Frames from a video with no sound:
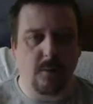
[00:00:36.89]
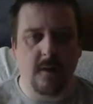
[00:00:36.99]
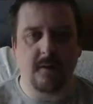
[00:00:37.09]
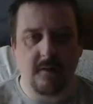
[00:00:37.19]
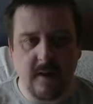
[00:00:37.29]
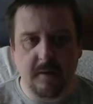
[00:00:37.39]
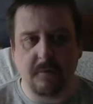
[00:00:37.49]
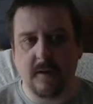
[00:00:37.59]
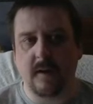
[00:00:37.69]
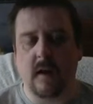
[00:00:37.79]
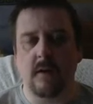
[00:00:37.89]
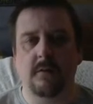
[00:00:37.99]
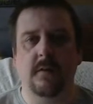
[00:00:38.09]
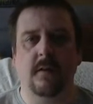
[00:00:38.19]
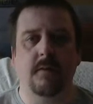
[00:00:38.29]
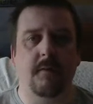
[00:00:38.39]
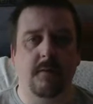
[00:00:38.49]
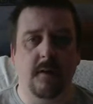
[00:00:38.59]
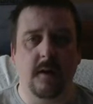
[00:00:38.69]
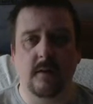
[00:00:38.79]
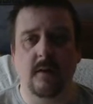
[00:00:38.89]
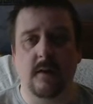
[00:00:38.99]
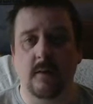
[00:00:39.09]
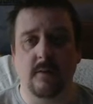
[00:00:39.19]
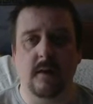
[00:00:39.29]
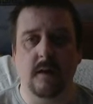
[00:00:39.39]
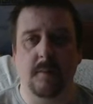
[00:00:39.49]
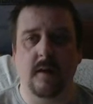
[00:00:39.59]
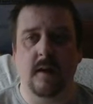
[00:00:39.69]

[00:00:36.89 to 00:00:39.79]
one is definitely the closest I've ever seen to Dungeon Keeper.